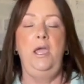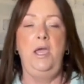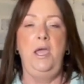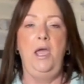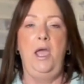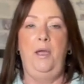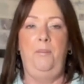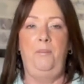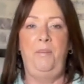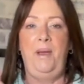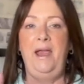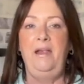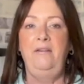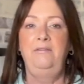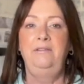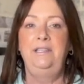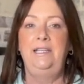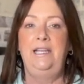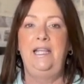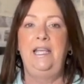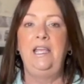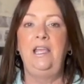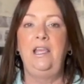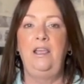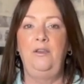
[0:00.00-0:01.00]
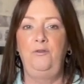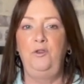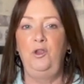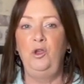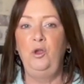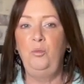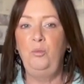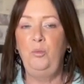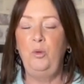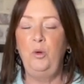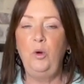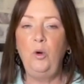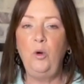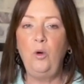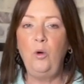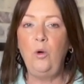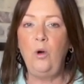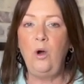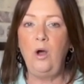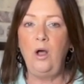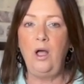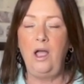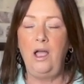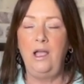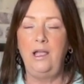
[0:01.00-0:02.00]
apparently if you
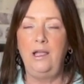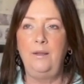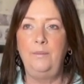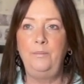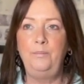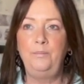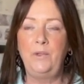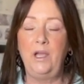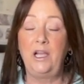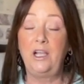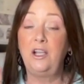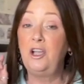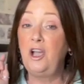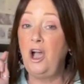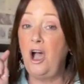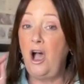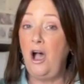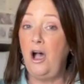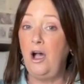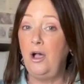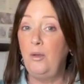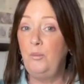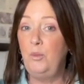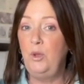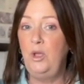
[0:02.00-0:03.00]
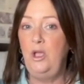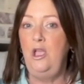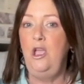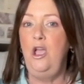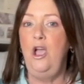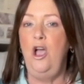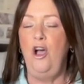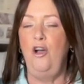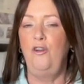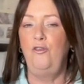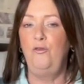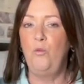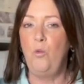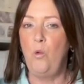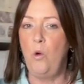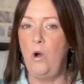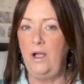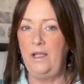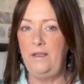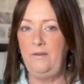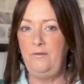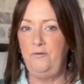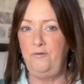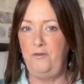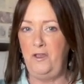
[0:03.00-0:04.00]
pour a cup of
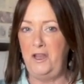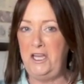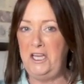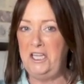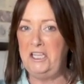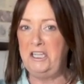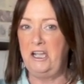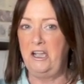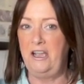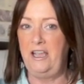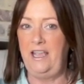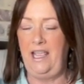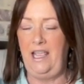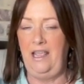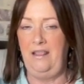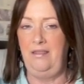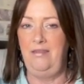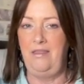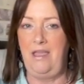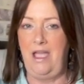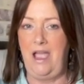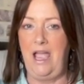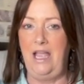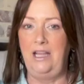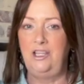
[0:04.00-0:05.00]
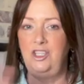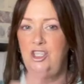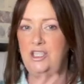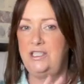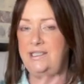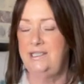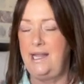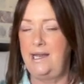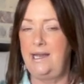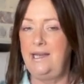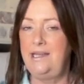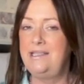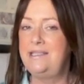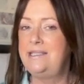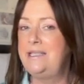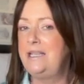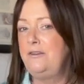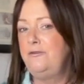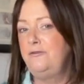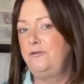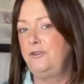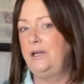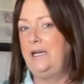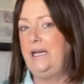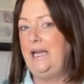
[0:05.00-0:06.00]
white vinegar in there and just let it sit
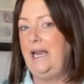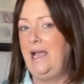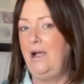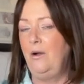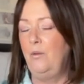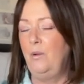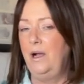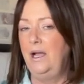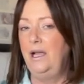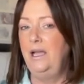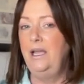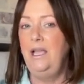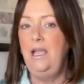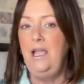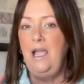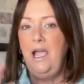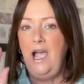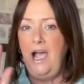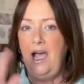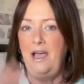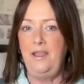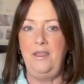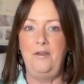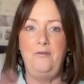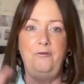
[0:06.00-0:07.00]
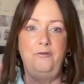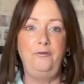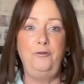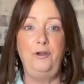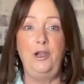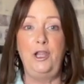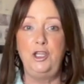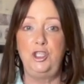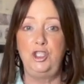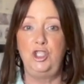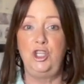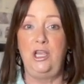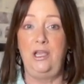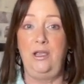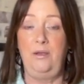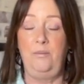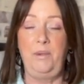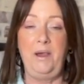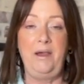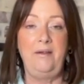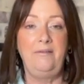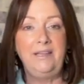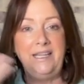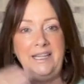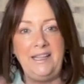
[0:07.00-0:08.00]
for an hour and then flush it,
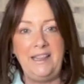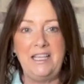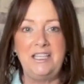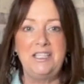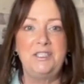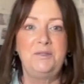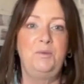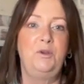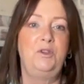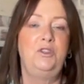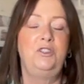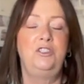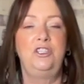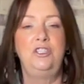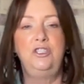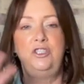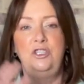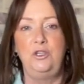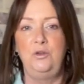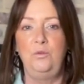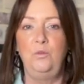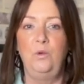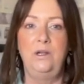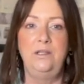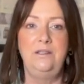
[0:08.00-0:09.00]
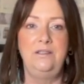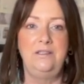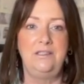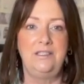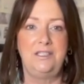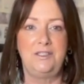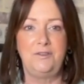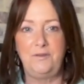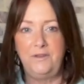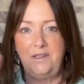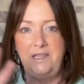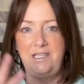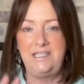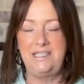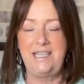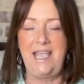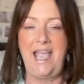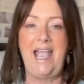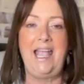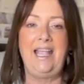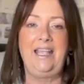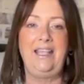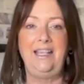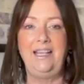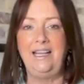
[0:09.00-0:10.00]
apparently that's supposed to do wonders for the
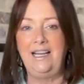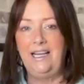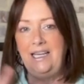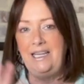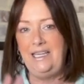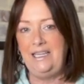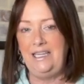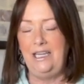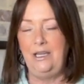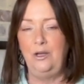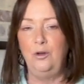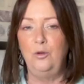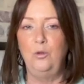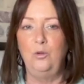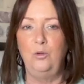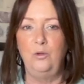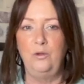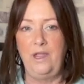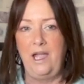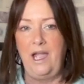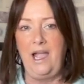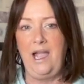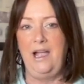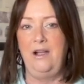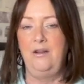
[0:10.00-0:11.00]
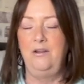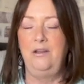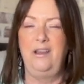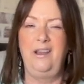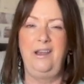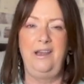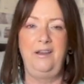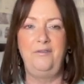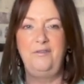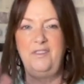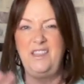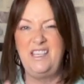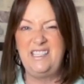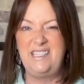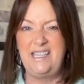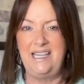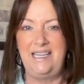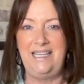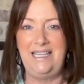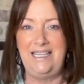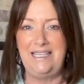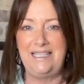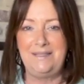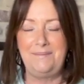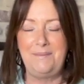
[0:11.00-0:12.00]
tank and cleaning all that out, and if there's
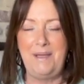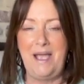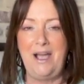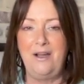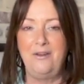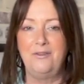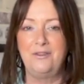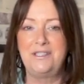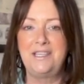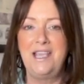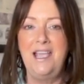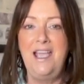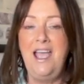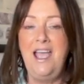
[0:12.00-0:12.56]
any smells.